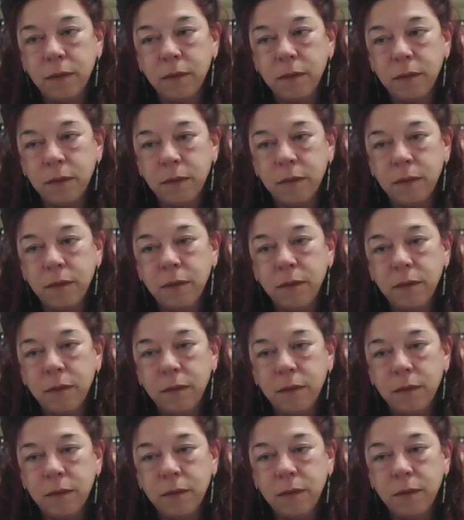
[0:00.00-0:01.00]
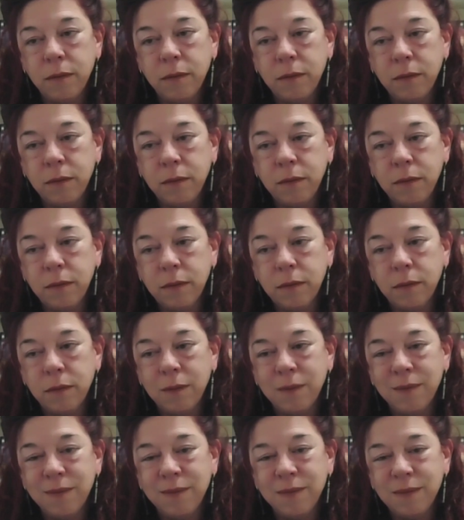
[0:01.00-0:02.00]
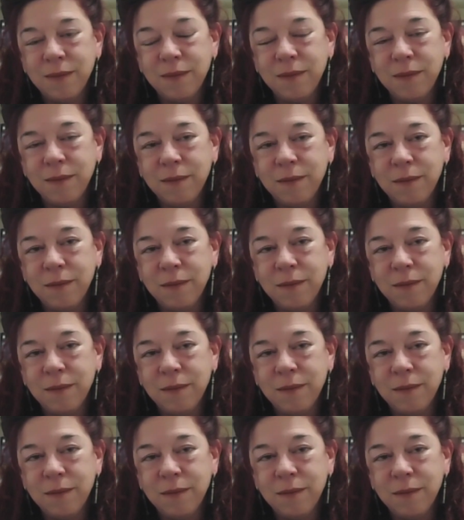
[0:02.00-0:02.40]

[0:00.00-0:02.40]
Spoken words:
(not speaking)